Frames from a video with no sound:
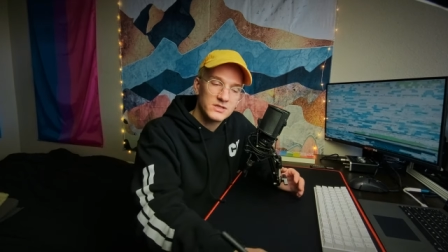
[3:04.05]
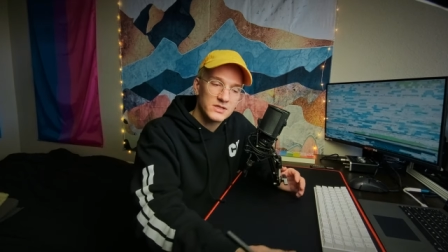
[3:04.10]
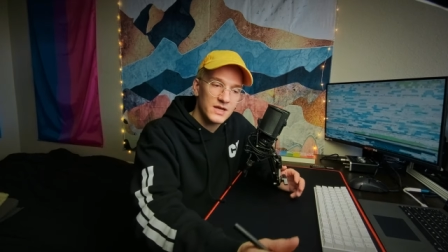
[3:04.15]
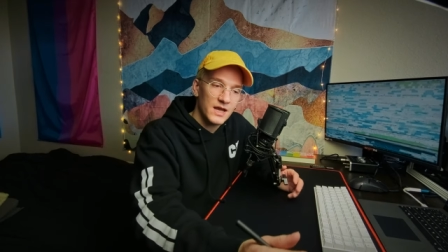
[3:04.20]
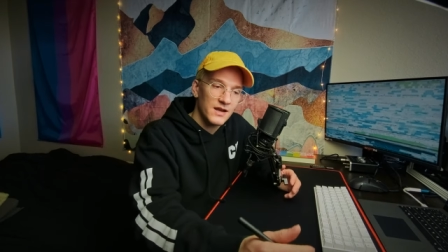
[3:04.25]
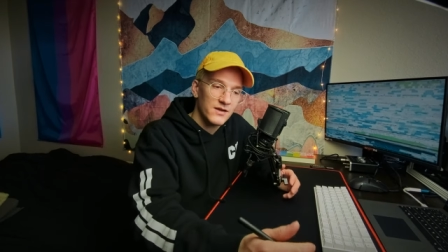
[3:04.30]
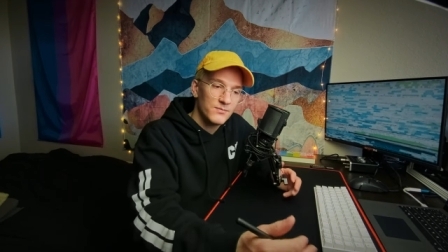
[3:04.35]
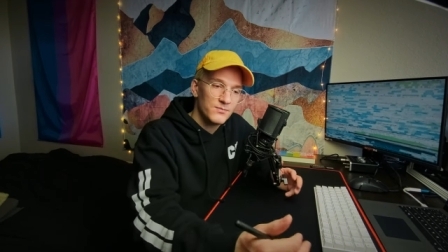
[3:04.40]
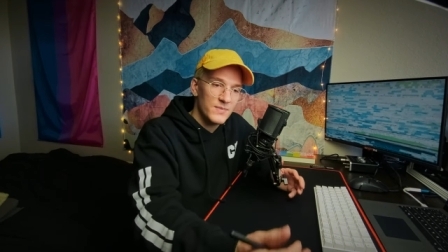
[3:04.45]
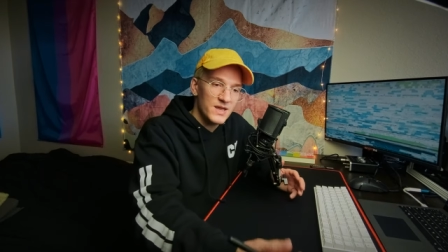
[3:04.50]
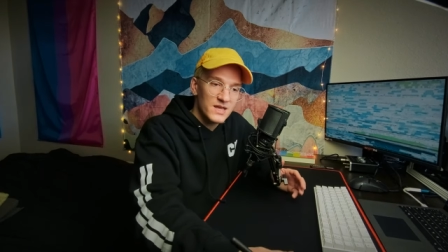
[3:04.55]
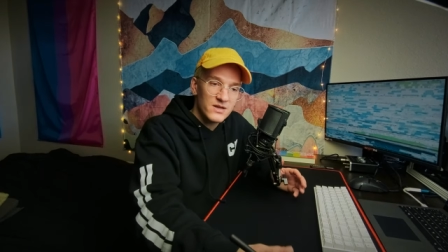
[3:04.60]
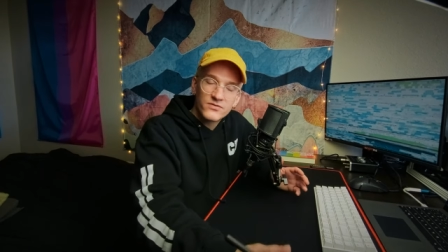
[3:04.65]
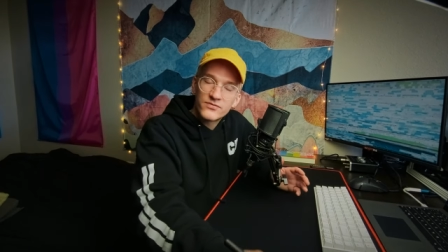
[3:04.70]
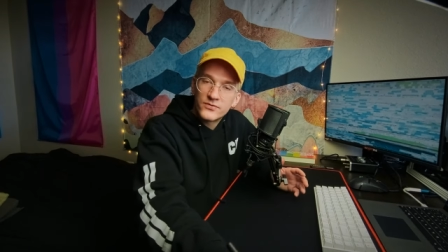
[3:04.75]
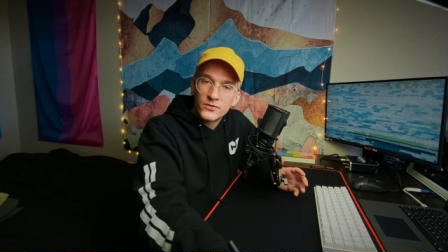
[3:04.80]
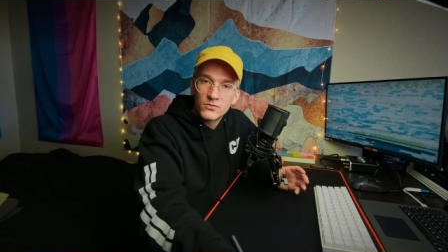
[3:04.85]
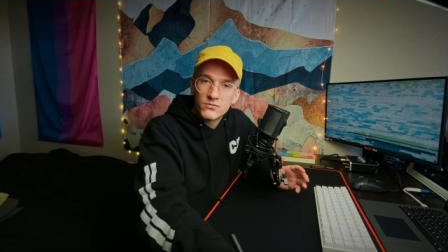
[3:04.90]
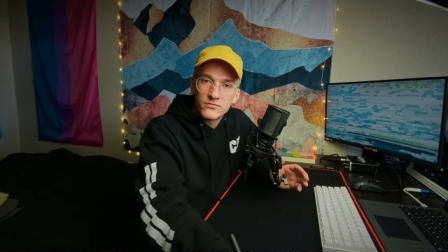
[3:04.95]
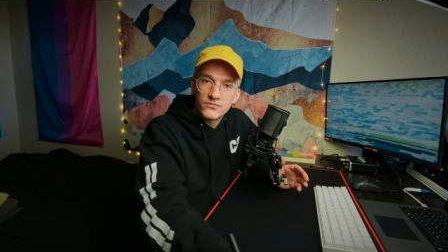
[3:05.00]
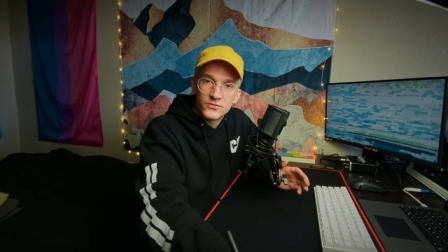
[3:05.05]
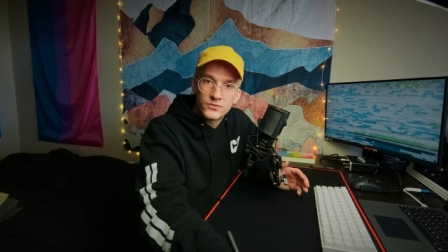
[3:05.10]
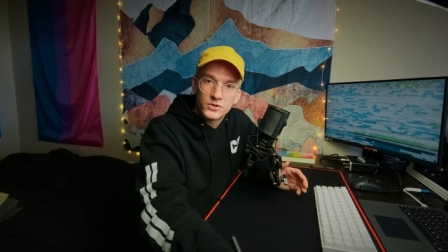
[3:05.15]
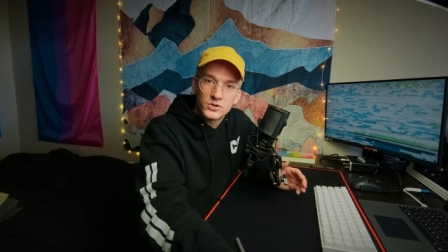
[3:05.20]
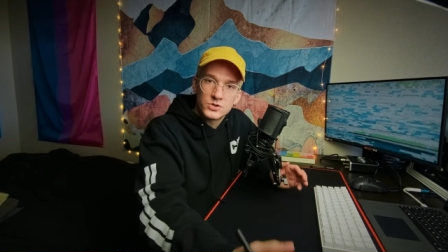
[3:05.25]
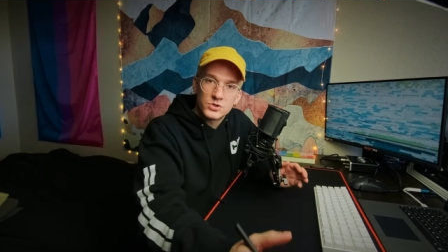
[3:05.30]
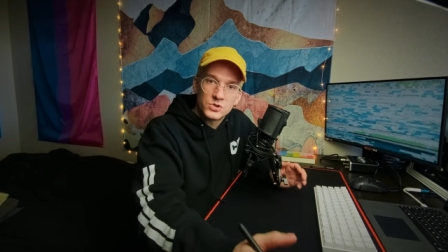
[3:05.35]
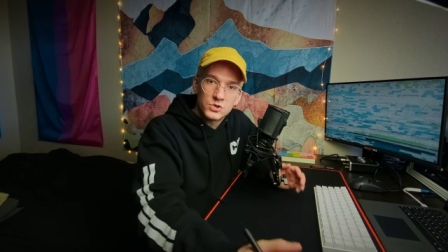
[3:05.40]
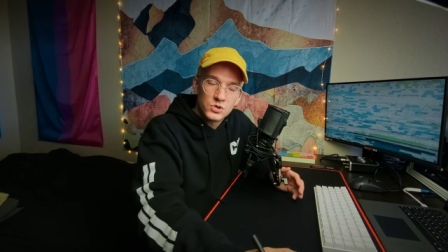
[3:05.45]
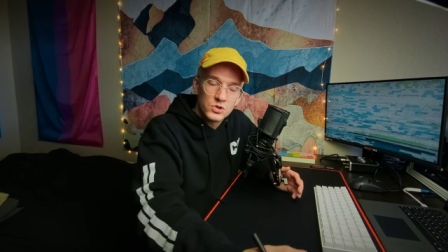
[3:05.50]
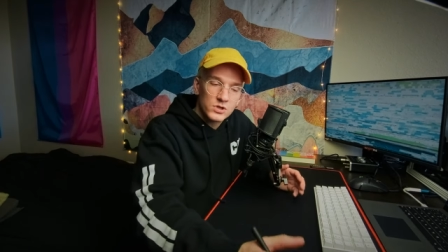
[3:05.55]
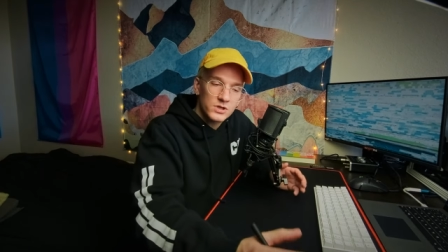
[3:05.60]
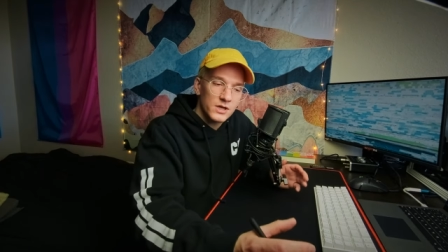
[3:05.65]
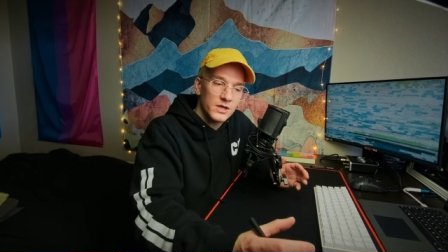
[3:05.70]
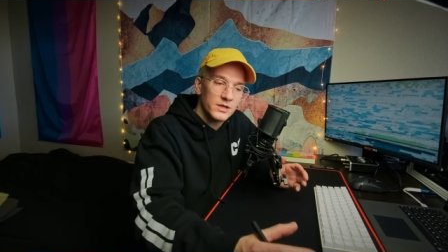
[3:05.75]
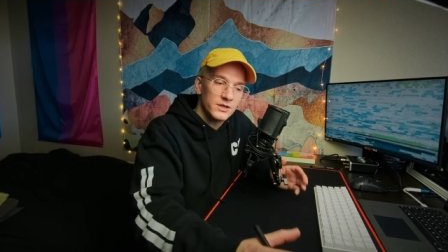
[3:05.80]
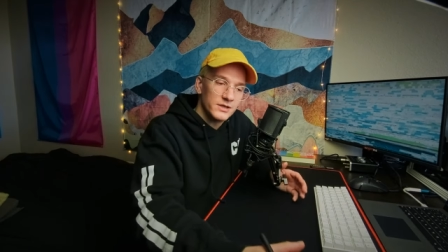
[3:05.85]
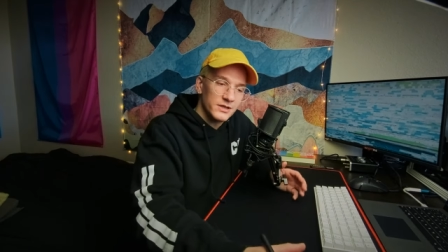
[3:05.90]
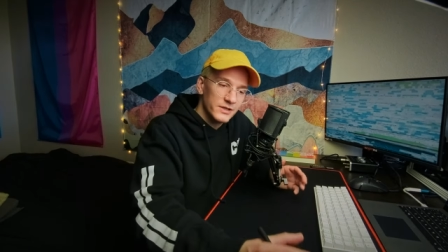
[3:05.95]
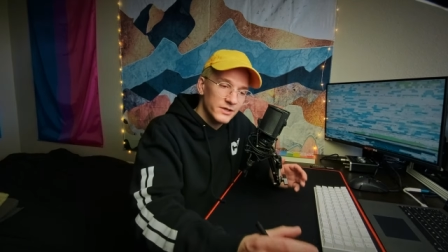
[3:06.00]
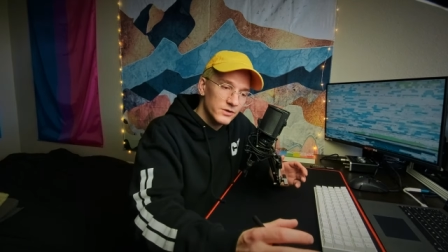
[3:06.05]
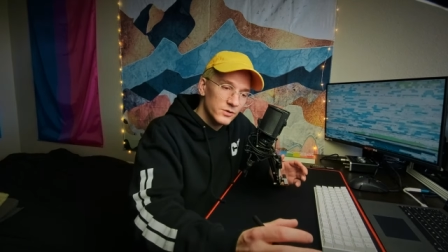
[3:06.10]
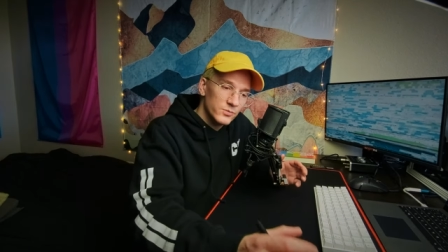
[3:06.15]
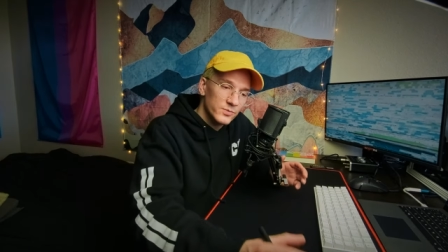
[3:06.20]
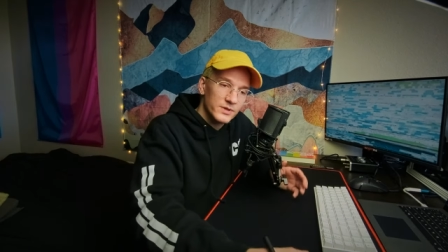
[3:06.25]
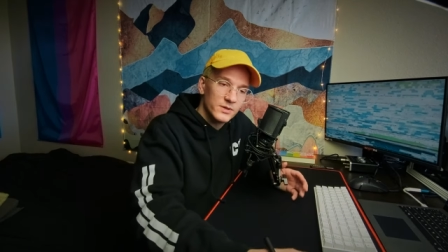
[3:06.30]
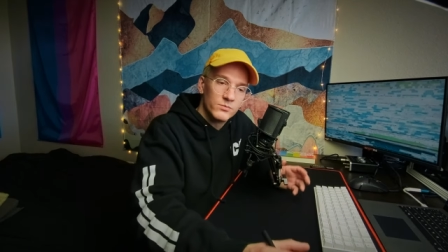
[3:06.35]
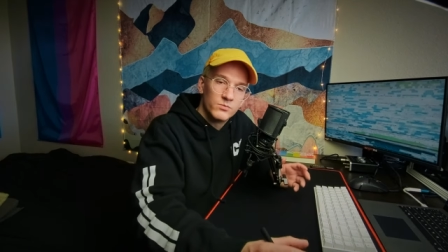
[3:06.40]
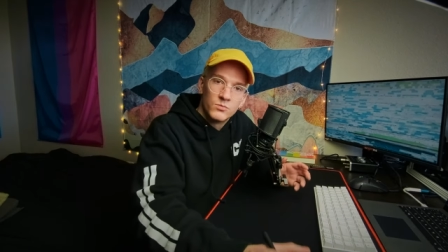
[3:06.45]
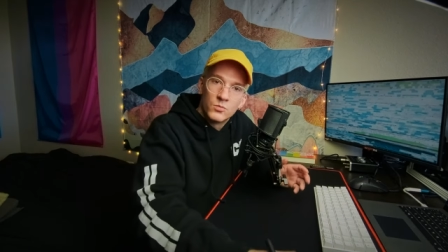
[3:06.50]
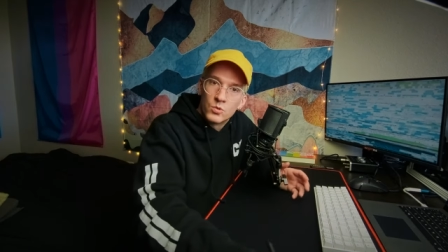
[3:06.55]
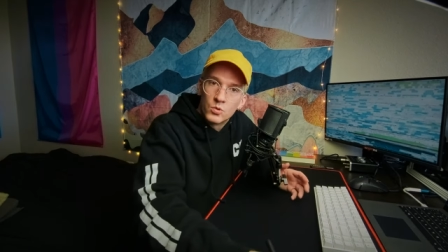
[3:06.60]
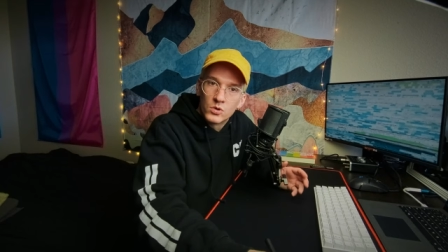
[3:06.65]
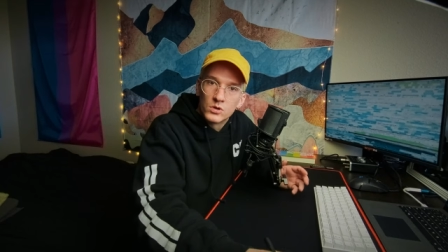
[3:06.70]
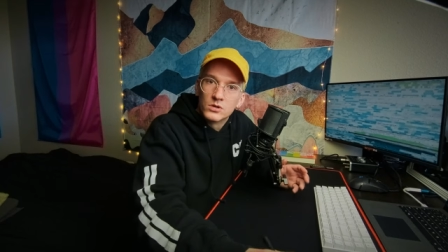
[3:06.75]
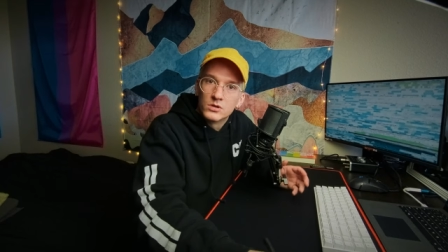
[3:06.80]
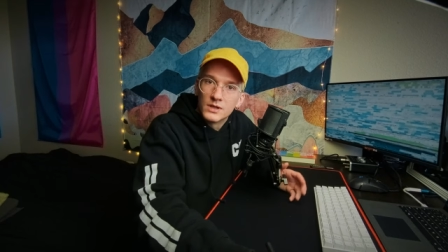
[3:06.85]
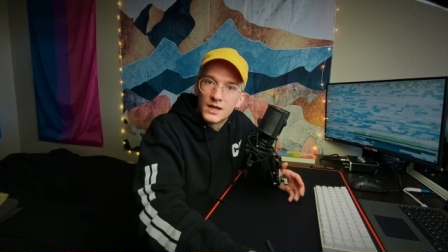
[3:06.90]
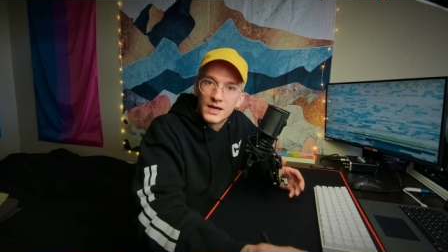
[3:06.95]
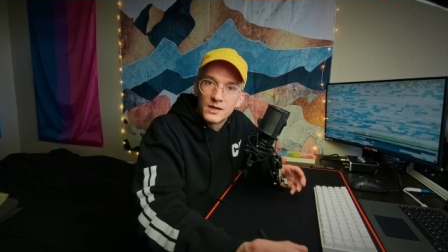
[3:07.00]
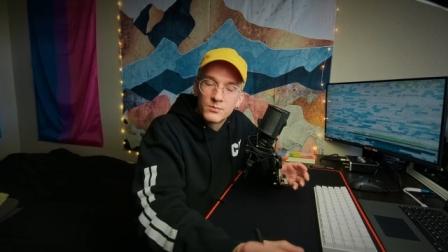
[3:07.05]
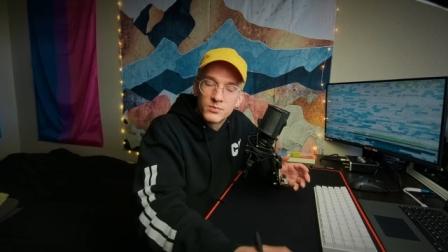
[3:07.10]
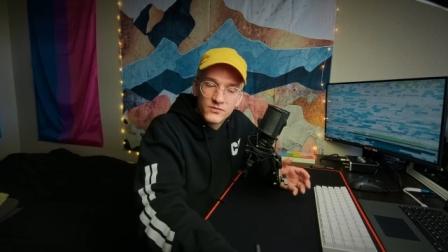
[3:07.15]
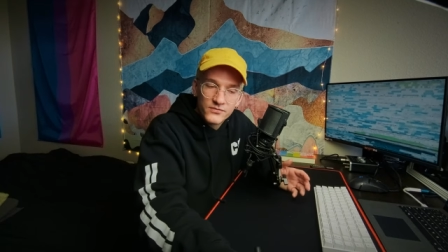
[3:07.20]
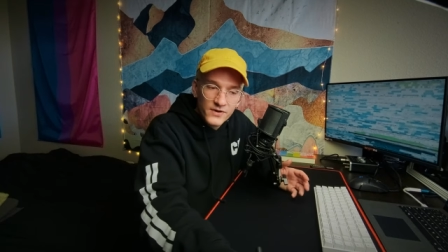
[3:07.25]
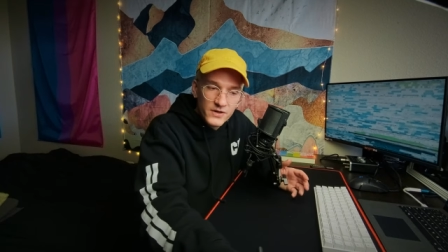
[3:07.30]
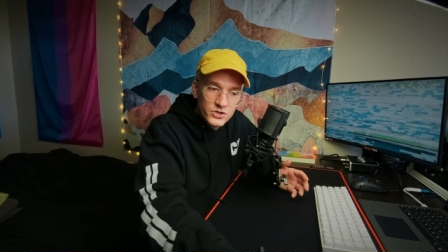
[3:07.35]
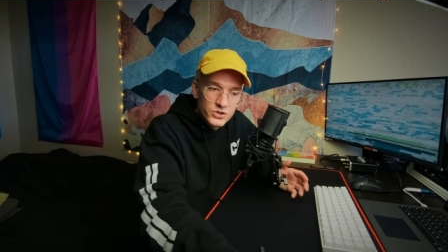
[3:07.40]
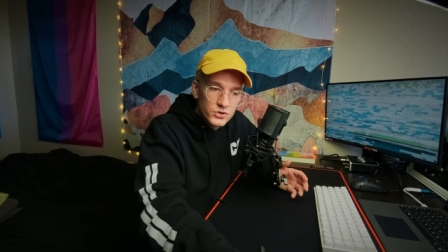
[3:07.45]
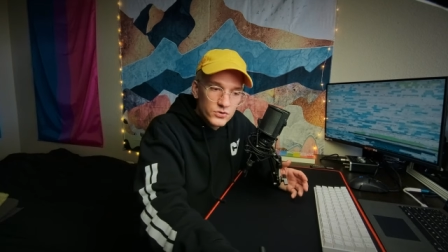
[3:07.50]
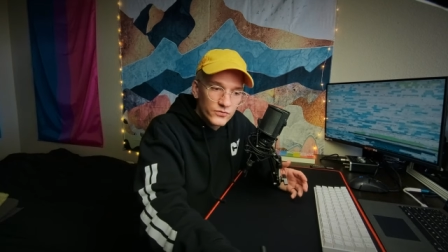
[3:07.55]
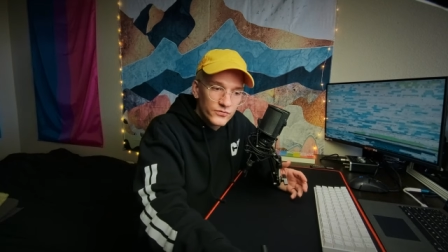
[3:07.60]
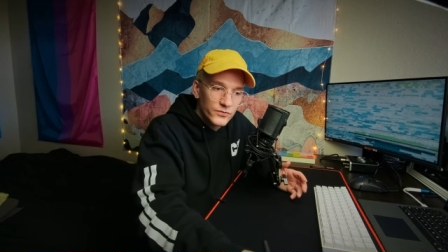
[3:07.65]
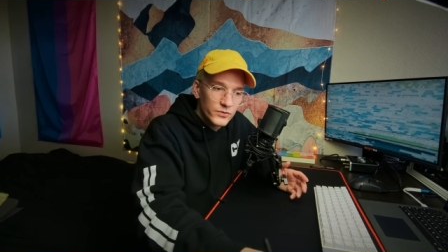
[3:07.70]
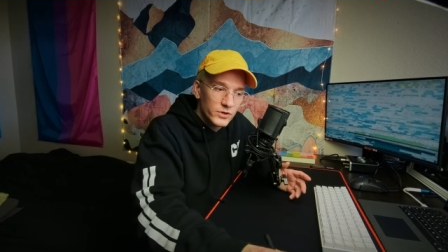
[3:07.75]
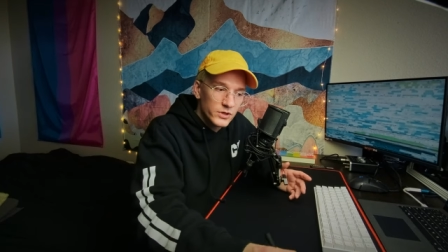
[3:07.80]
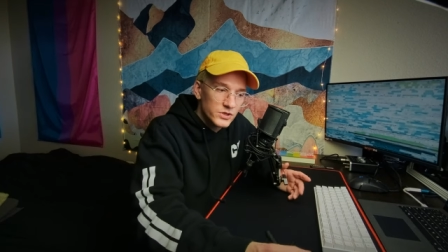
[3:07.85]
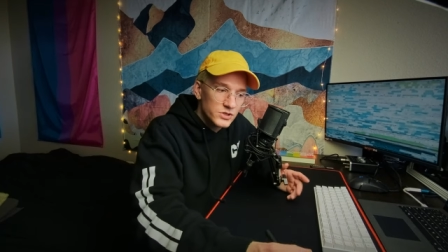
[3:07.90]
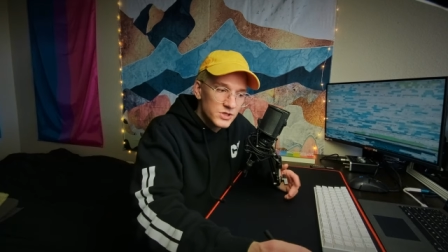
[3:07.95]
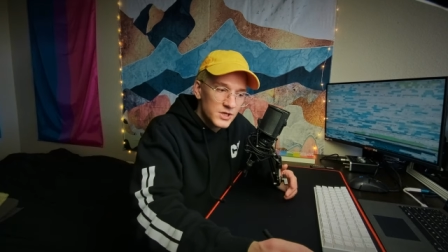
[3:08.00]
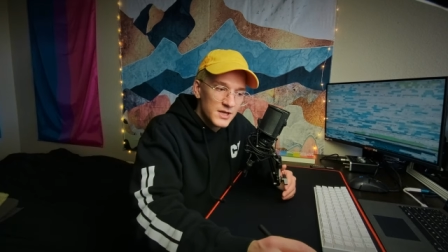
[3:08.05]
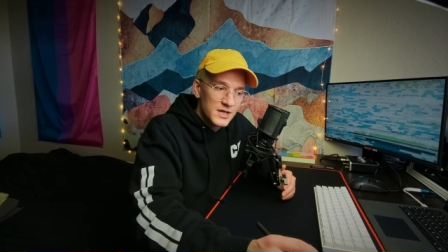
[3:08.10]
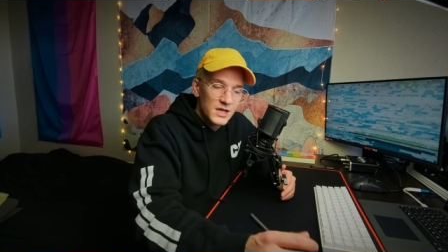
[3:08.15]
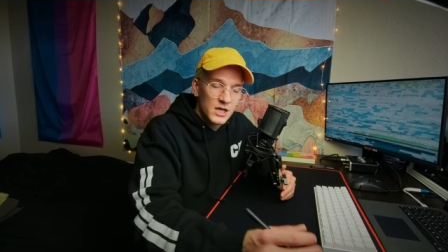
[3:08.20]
to kind of make phone footage look a little bit more like professional footage,